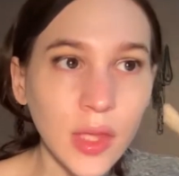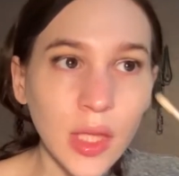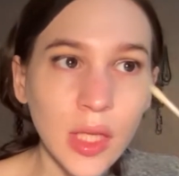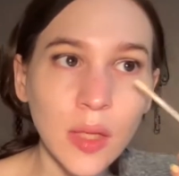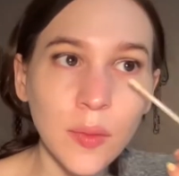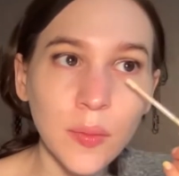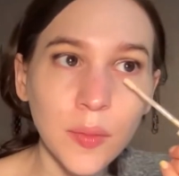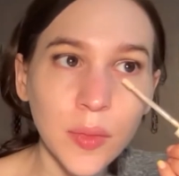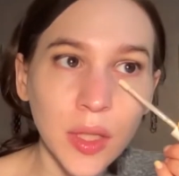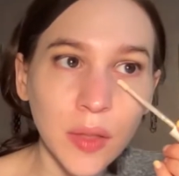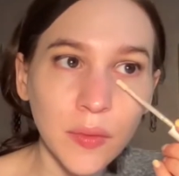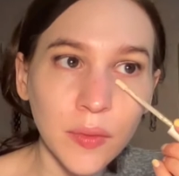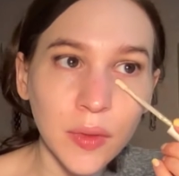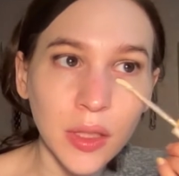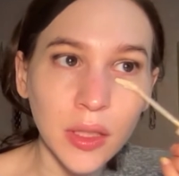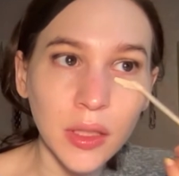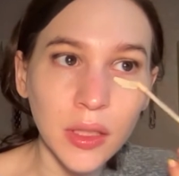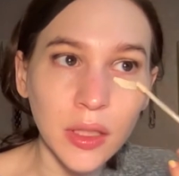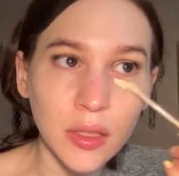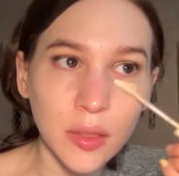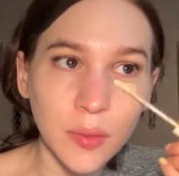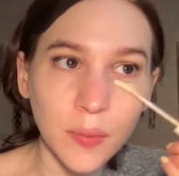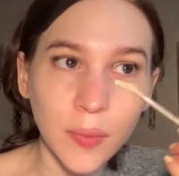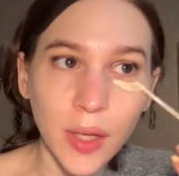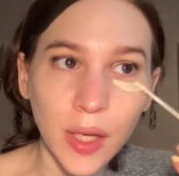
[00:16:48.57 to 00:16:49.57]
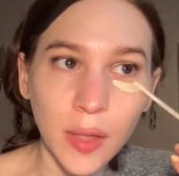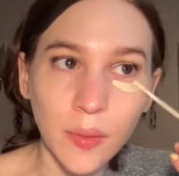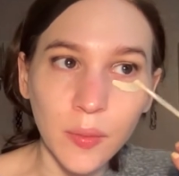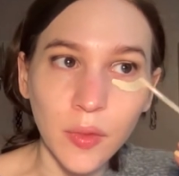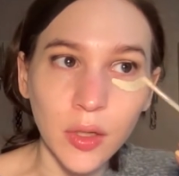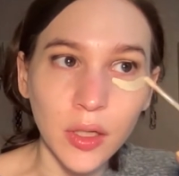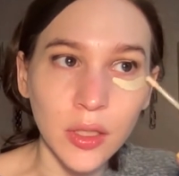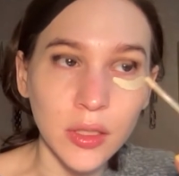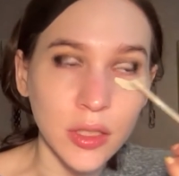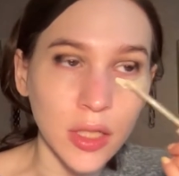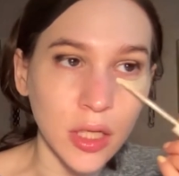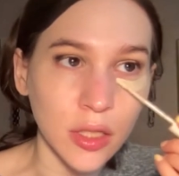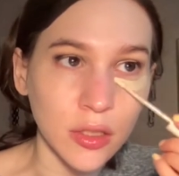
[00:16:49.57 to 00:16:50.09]
But I really need to pay more
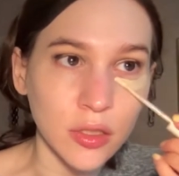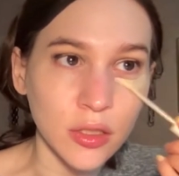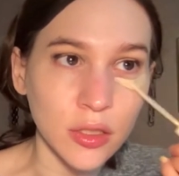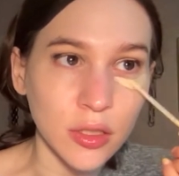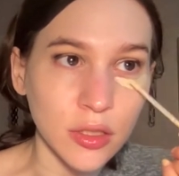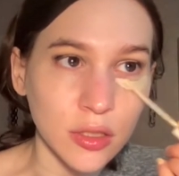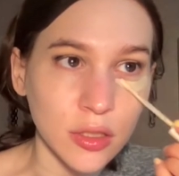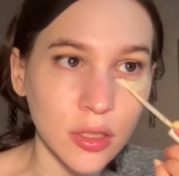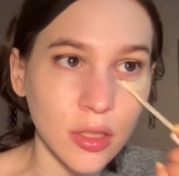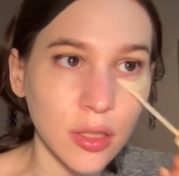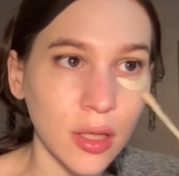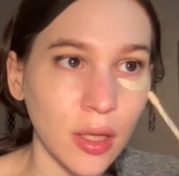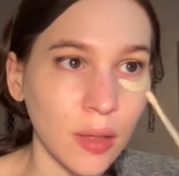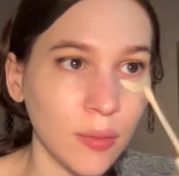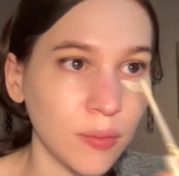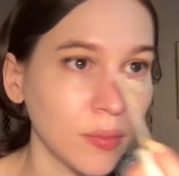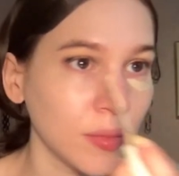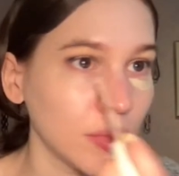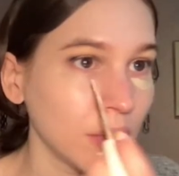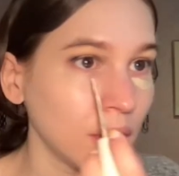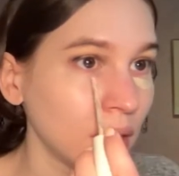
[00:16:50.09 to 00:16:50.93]
attention to them.